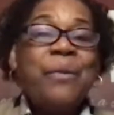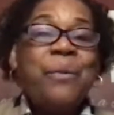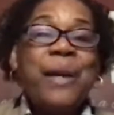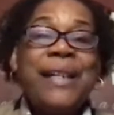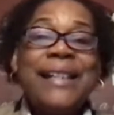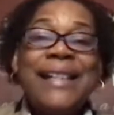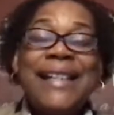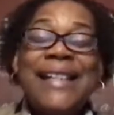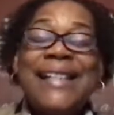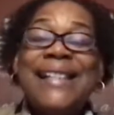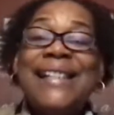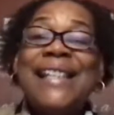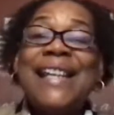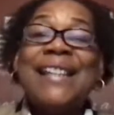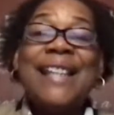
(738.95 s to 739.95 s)
what it
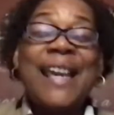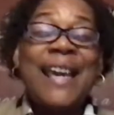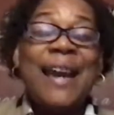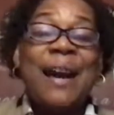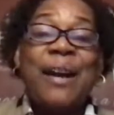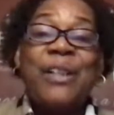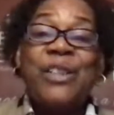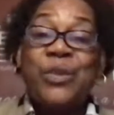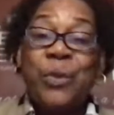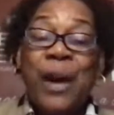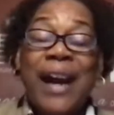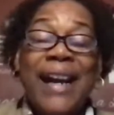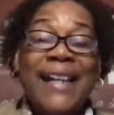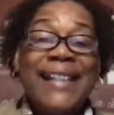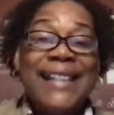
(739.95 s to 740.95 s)
is that they are
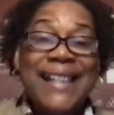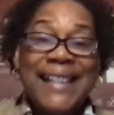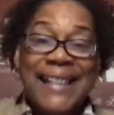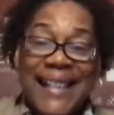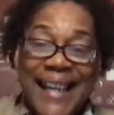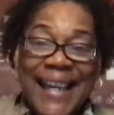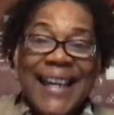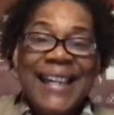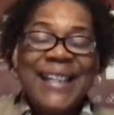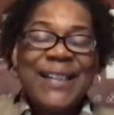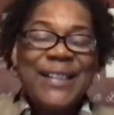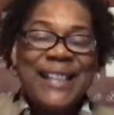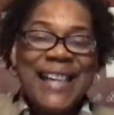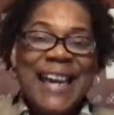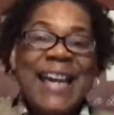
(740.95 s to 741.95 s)
trying to get.
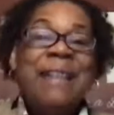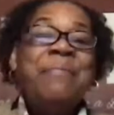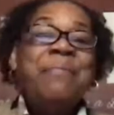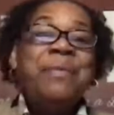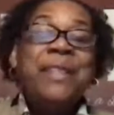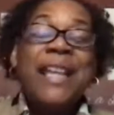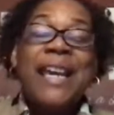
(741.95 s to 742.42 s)
Okay.